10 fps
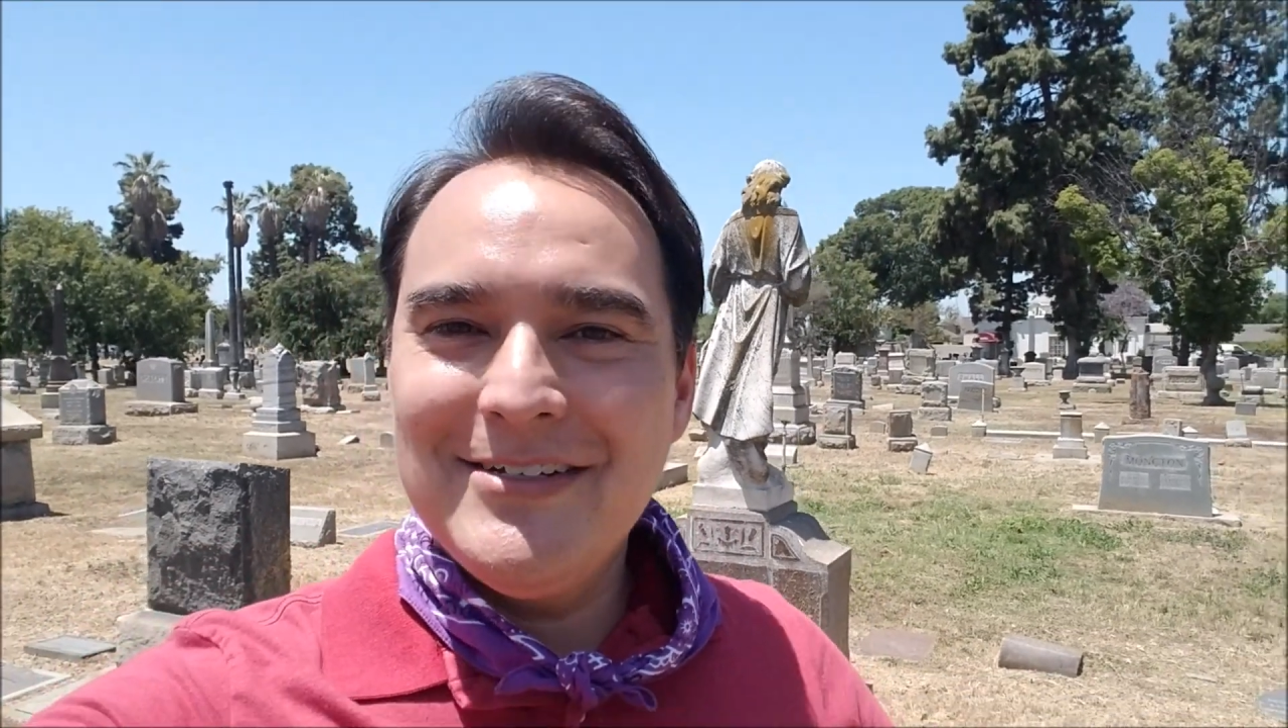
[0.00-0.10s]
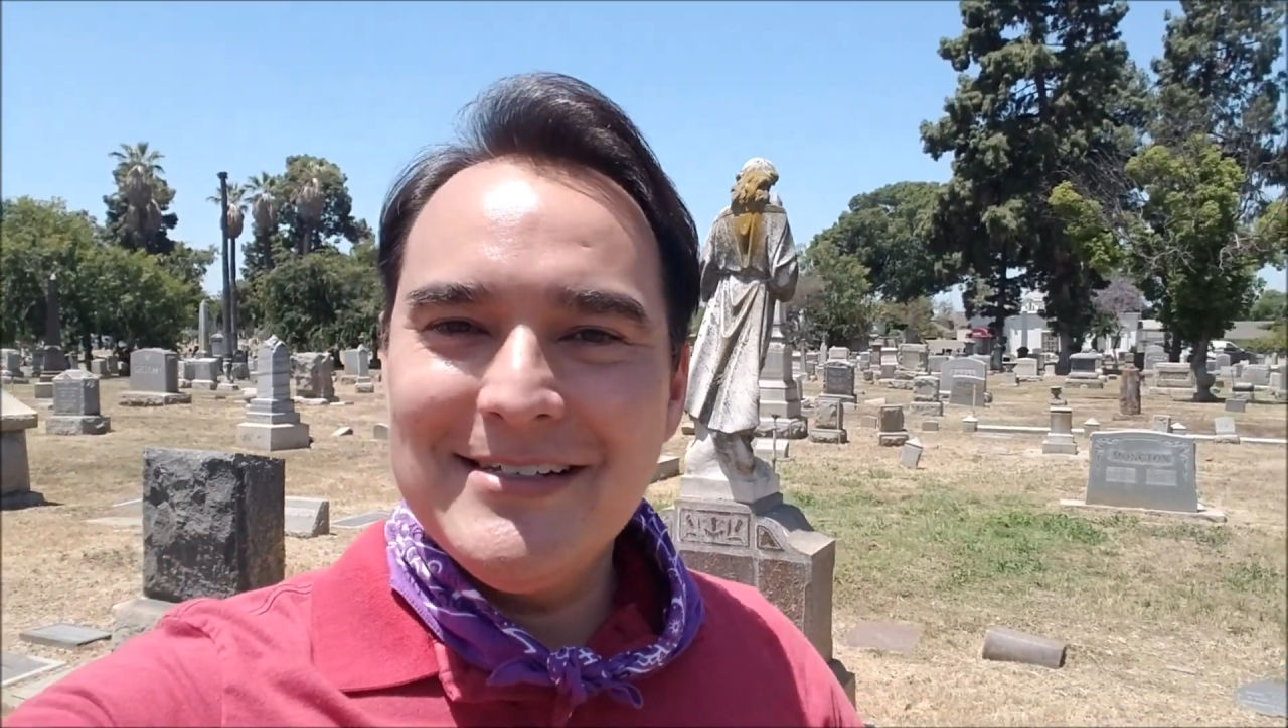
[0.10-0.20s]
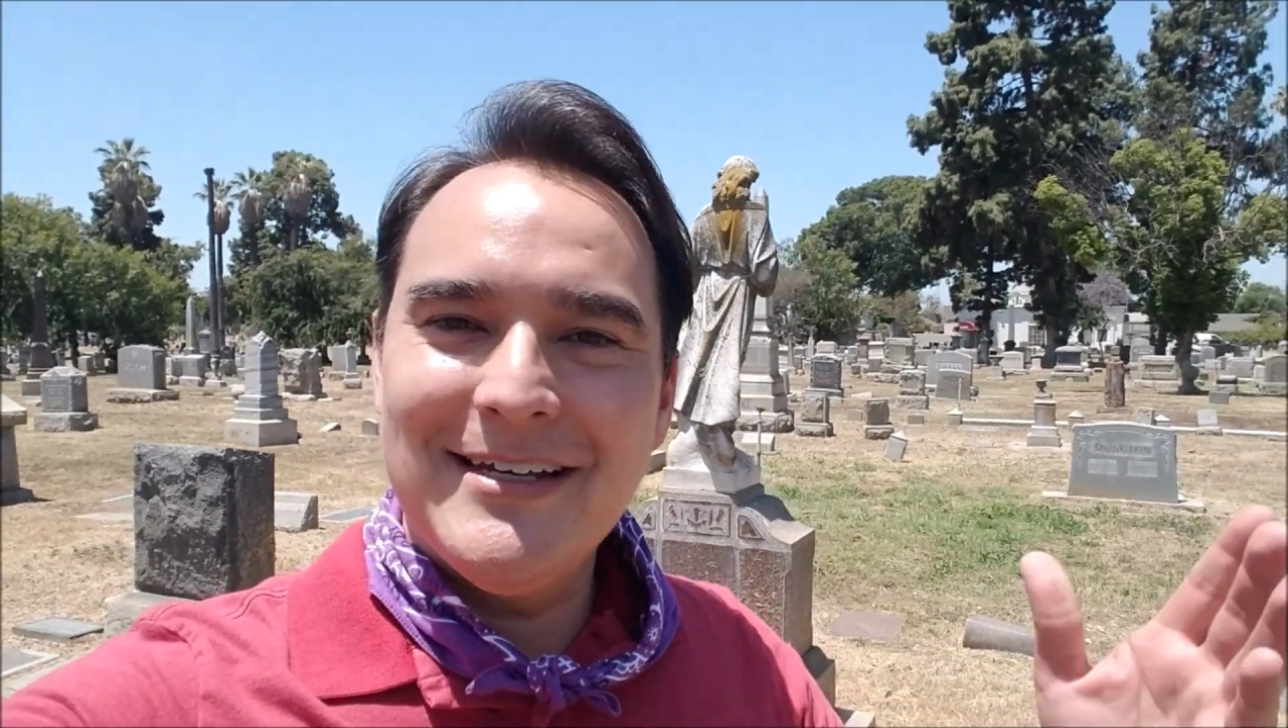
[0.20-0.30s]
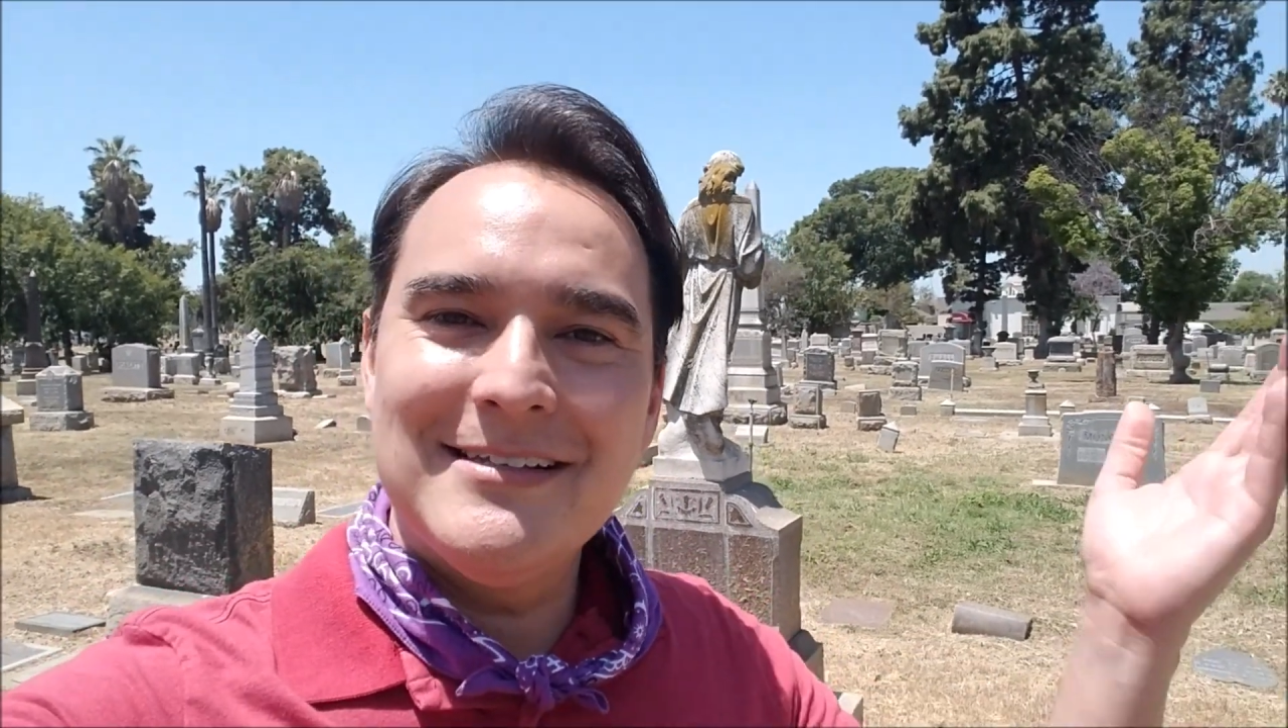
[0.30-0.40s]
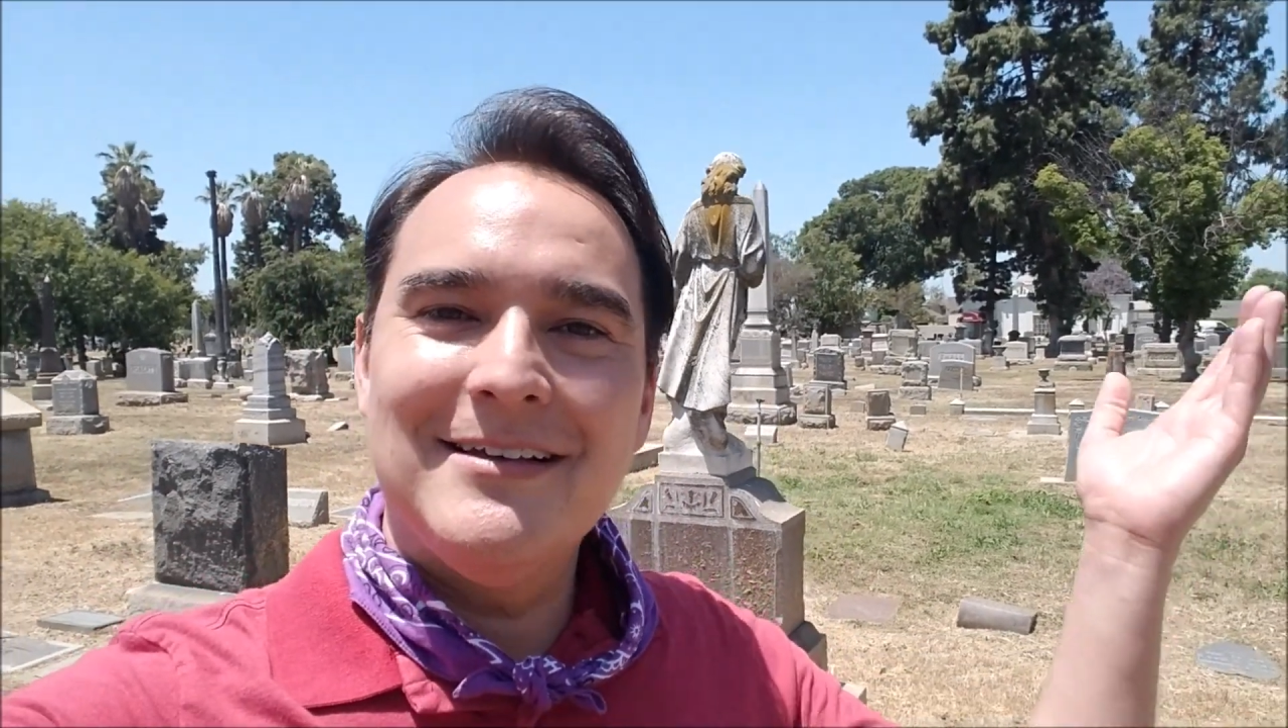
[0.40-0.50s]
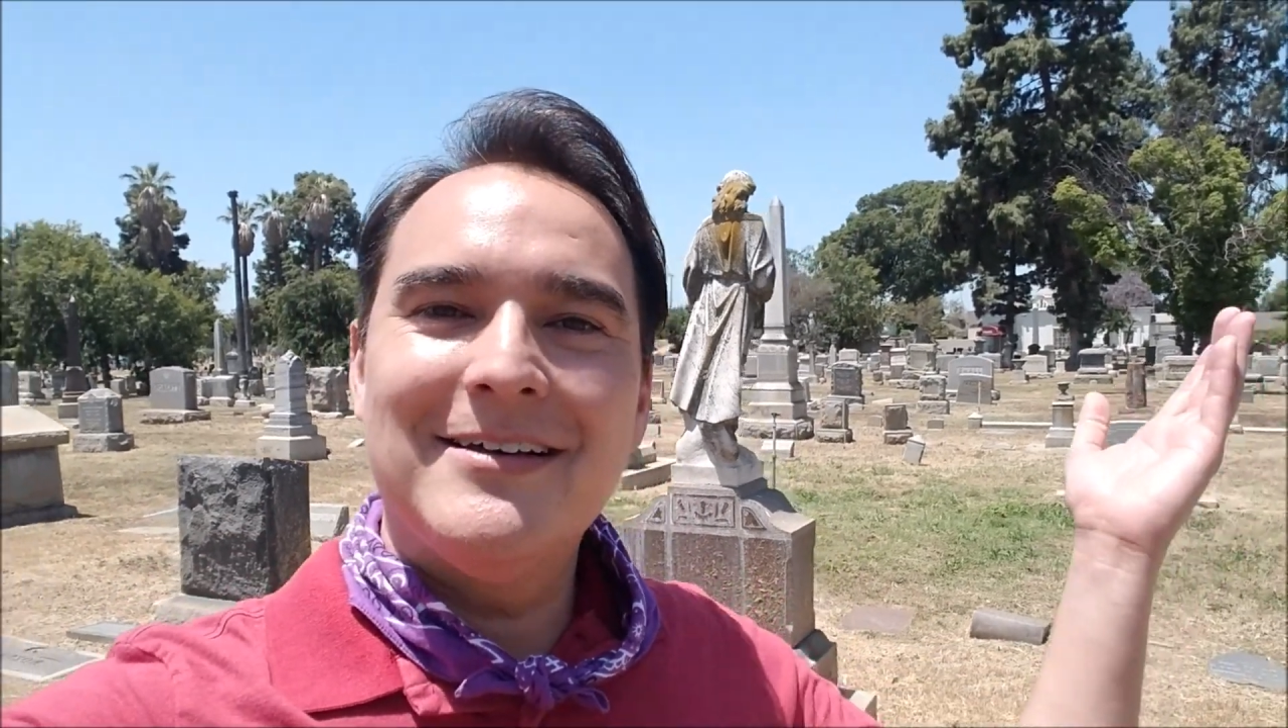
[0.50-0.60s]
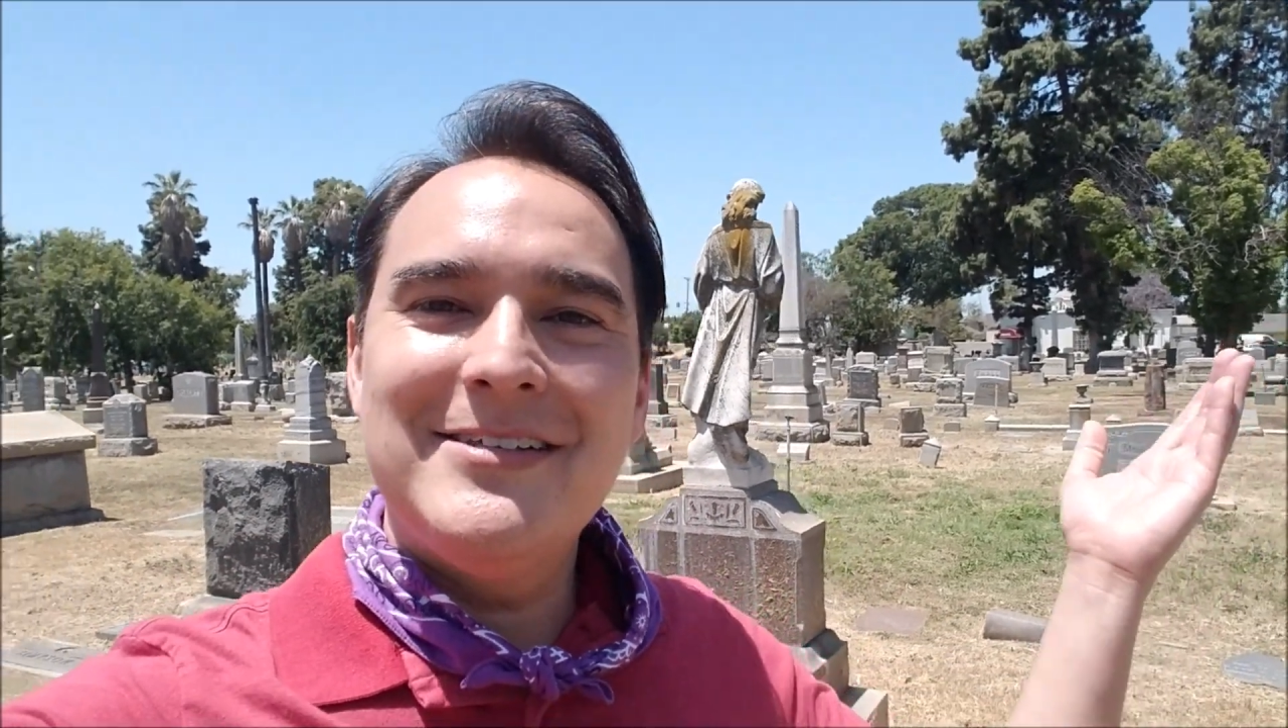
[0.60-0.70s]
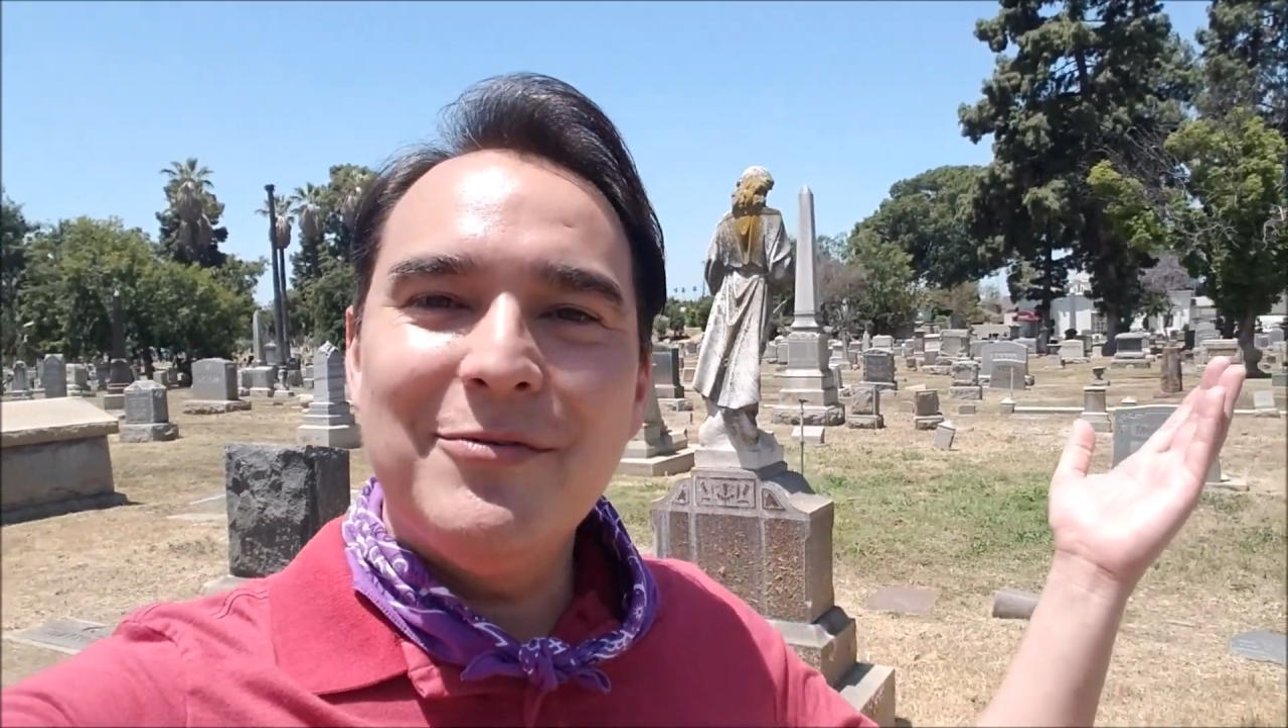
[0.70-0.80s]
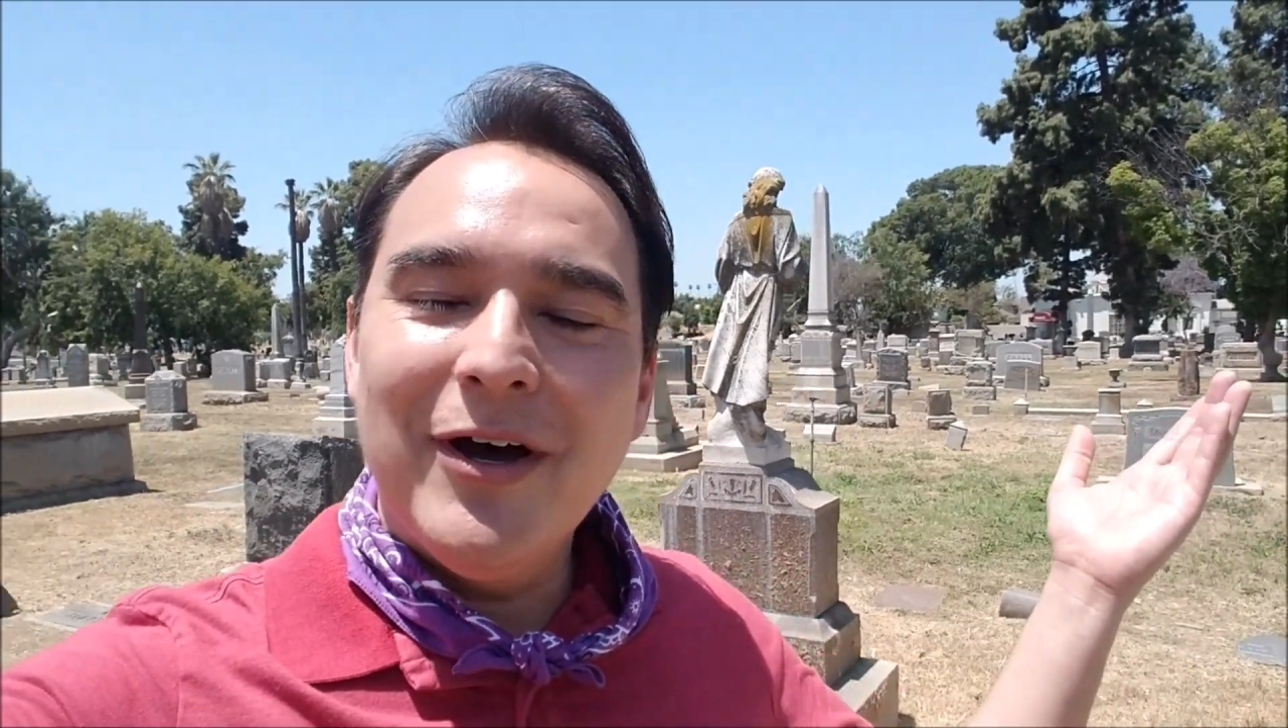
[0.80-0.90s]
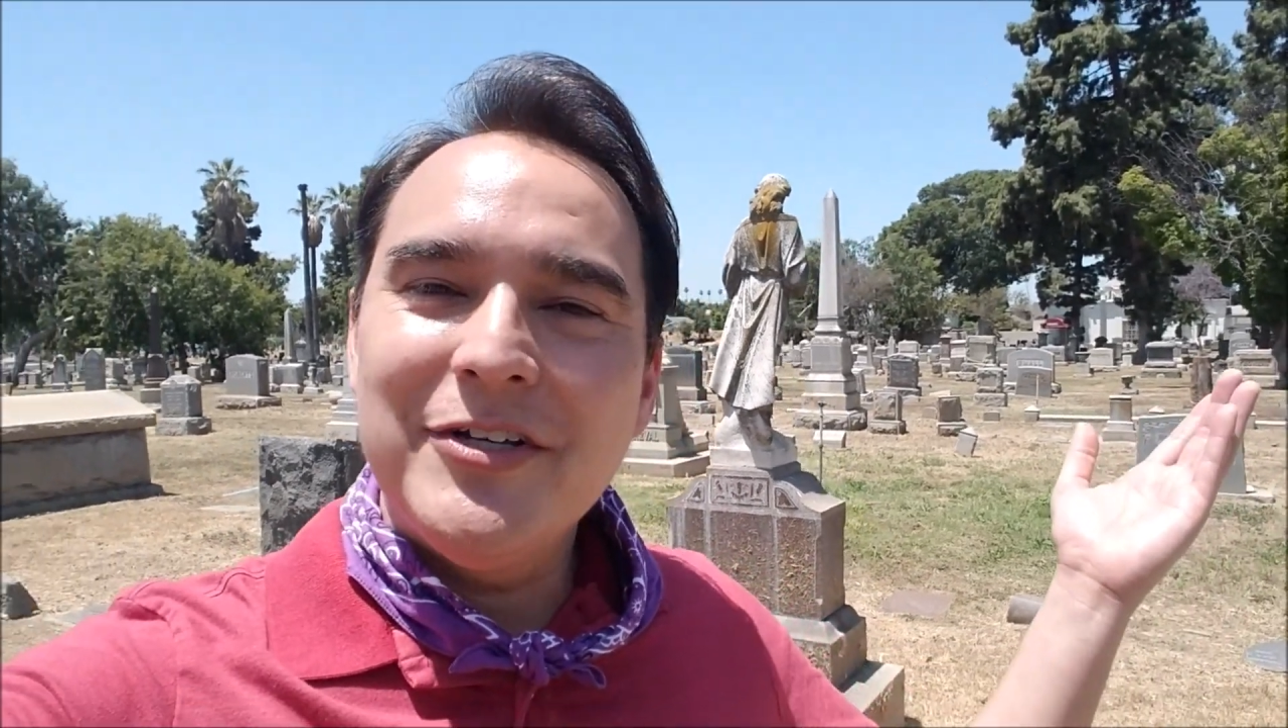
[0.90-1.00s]
you stay as long as
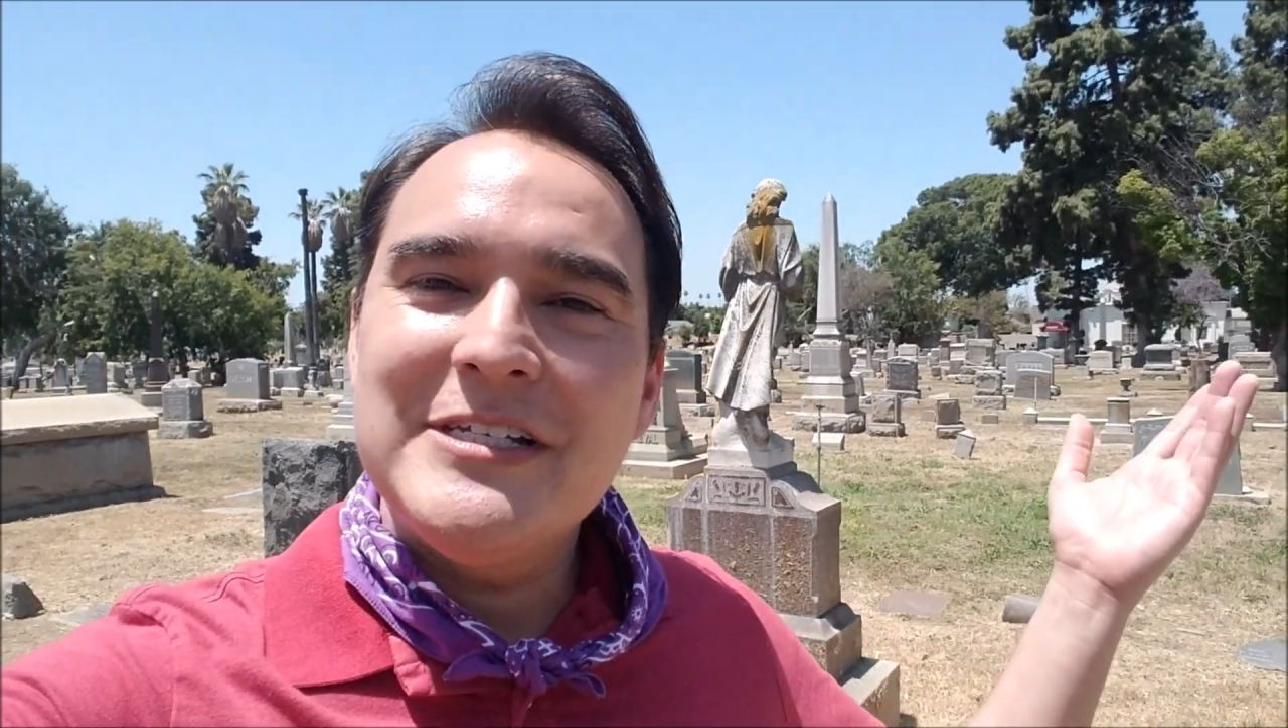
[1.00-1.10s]
you want.